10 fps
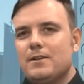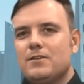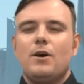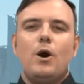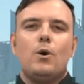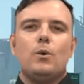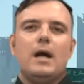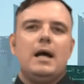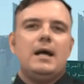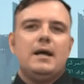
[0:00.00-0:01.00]
So,
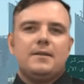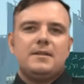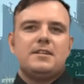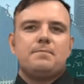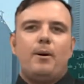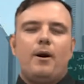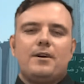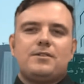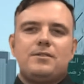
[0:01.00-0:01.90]
this is part